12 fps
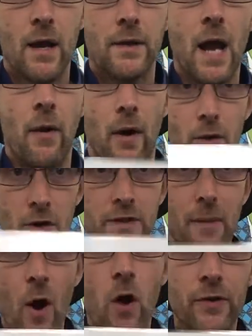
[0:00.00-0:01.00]
Now, because
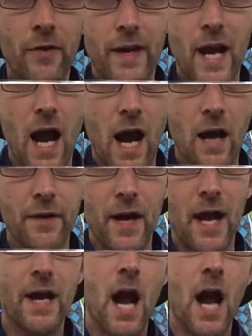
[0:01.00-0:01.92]
I'm holding the card, I